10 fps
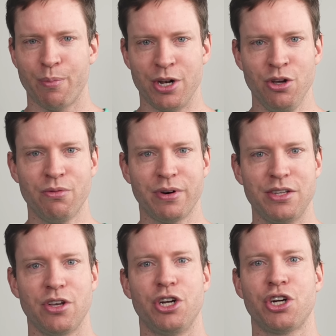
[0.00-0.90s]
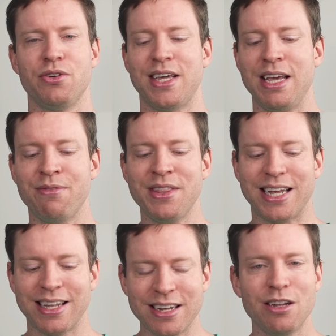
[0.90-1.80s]
But new research shows that even
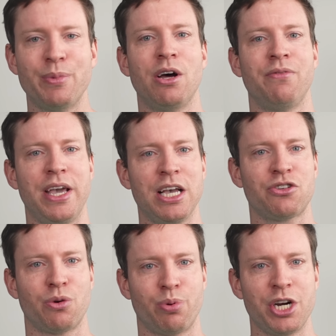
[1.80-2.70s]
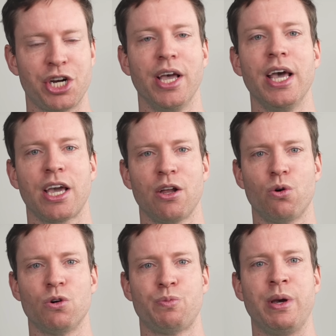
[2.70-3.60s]
that little bit of extra pressure can
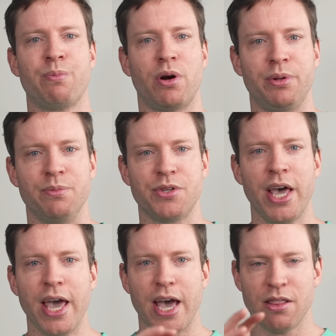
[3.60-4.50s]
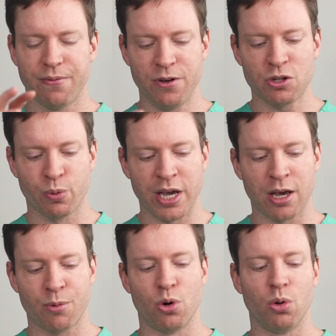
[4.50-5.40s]
cause big problems. And the first
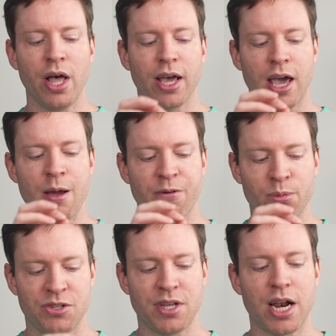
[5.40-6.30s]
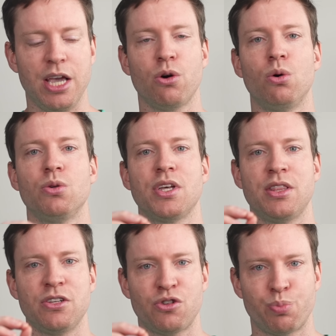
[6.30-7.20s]
wake-up call came from a study called
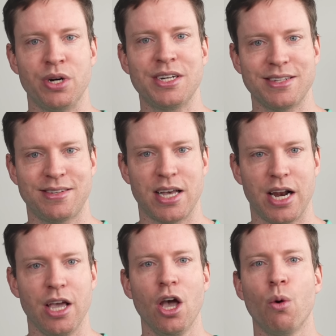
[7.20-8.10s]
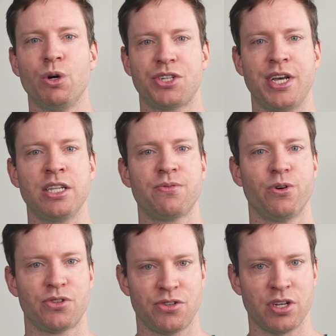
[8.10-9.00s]
the SPRINT study, which stands for
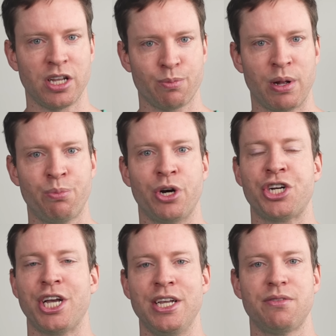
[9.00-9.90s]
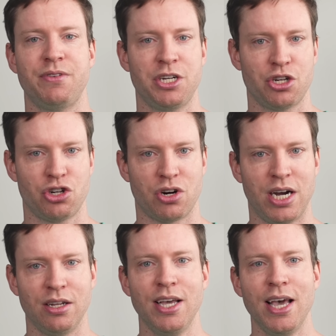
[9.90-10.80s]
Systolic Blood Pressure Intervention Trial.